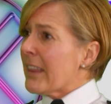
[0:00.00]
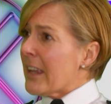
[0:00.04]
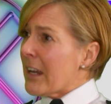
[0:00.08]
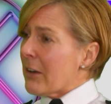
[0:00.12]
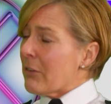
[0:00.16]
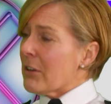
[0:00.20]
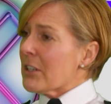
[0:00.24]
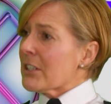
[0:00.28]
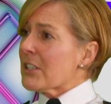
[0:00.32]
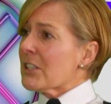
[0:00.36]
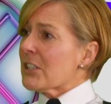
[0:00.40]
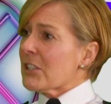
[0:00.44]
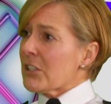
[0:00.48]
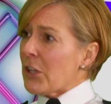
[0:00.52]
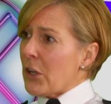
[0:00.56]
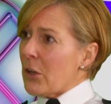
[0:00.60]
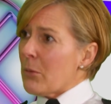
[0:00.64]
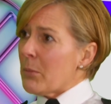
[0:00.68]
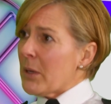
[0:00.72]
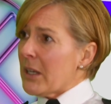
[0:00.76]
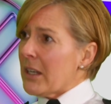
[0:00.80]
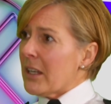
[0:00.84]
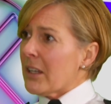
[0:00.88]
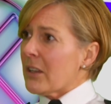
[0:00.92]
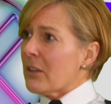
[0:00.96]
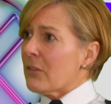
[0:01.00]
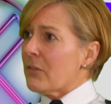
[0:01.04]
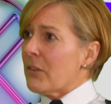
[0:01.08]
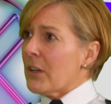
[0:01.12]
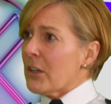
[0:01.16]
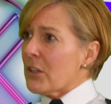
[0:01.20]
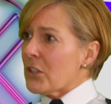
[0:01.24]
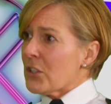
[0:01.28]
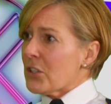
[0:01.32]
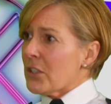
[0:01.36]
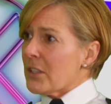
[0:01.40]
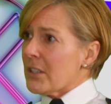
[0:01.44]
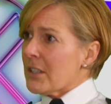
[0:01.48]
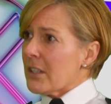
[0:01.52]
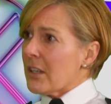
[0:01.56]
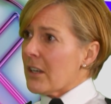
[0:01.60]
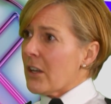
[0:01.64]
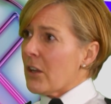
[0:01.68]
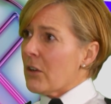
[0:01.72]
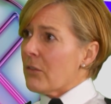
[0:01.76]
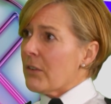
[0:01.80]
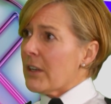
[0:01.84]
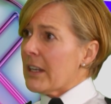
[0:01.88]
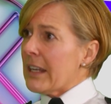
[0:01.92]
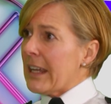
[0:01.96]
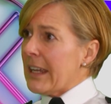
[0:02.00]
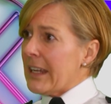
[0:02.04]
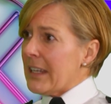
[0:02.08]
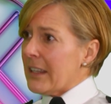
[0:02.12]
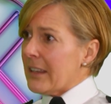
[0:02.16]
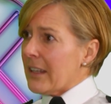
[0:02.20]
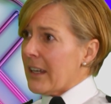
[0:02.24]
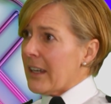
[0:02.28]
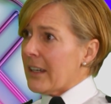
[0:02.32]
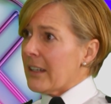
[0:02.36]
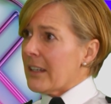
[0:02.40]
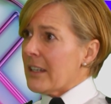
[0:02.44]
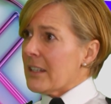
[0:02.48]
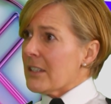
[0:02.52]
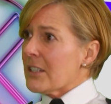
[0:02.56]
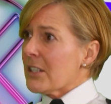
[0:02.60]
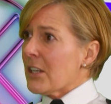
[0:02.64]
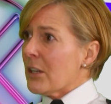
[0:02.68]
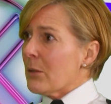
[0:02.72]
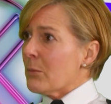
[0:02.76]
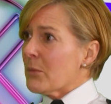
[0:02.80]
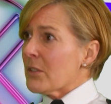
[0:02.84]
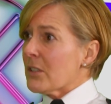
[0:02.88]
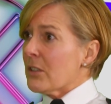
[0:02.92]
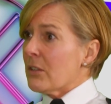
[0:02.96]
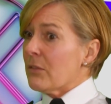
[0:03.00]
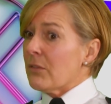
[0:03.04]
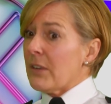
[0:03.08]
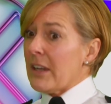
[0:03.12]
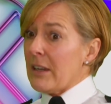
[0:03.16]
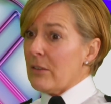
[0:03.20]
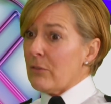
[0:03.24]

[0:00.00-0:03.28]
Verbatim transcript: there are so many other functions that overlay that in terms of